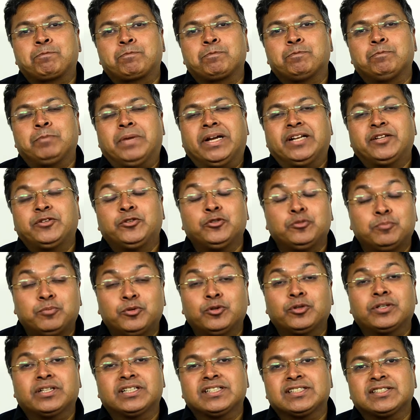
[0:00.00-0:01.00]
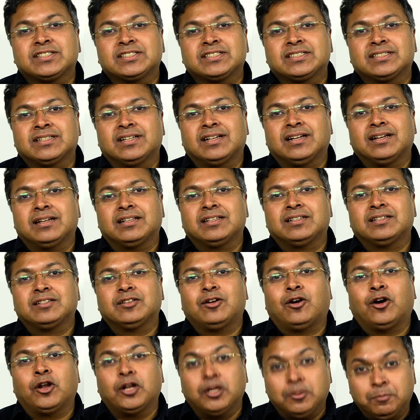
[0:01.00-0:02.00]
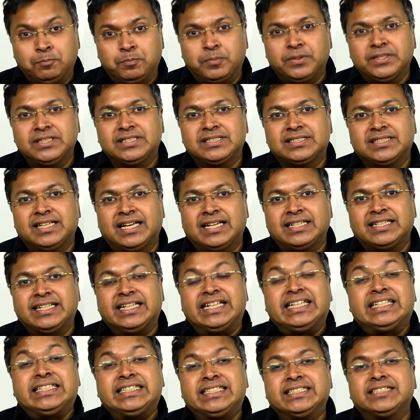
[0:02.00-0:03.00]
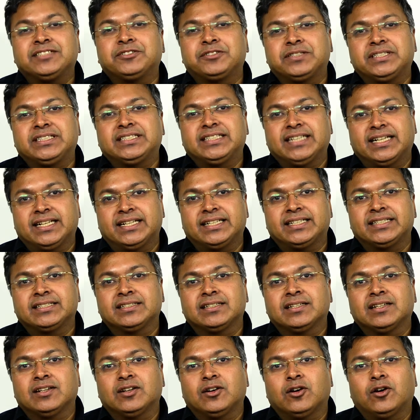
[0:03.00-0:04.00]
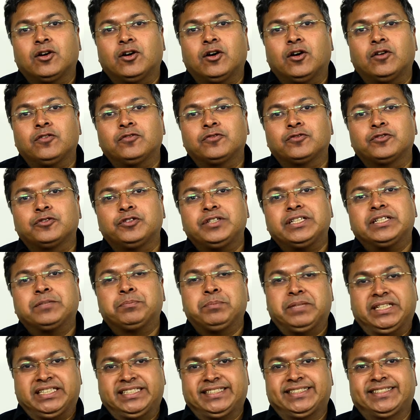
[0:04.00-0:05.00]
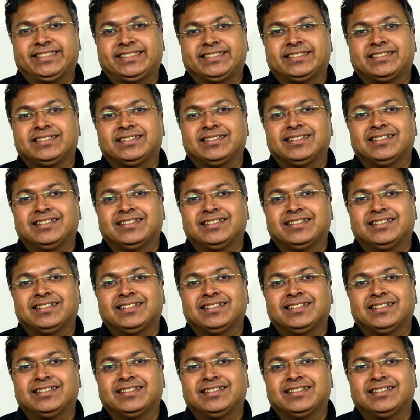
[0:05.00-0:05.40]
My new book is Olympus, an Indian retelling of Greek myths.